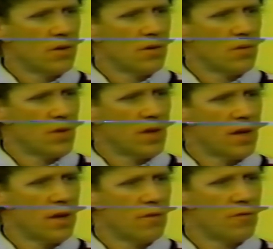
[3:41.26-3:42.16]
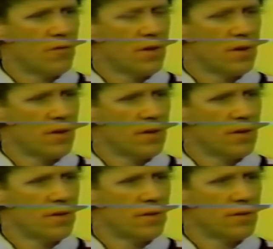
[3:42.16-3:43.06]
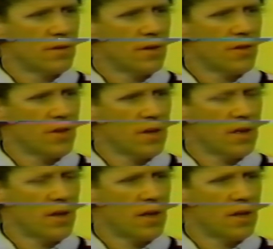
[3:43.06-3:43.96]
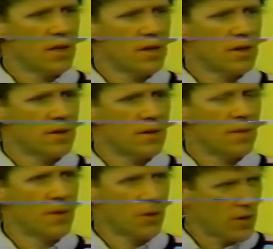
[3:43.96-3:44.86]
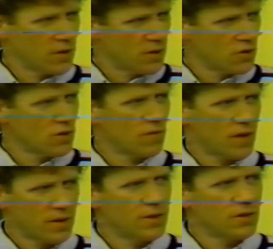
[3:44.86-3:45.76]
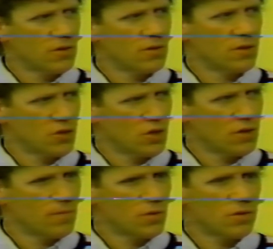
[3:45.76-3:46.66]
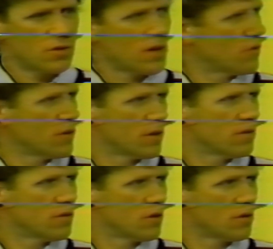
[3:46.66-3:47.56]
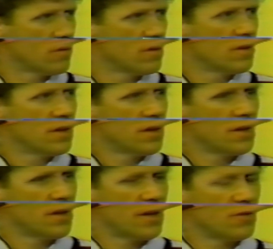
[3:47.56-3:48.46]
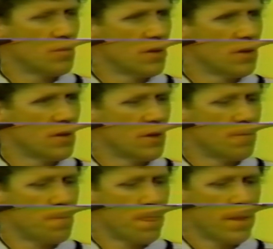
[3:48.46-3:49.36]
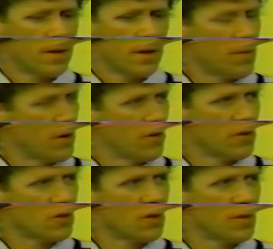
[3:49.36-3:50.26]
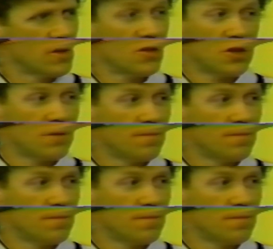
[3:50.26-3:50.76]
we have, I think, a bigger contingent of athletes this year, so it's definitely, you know, hasn't been better than it's going to be this year.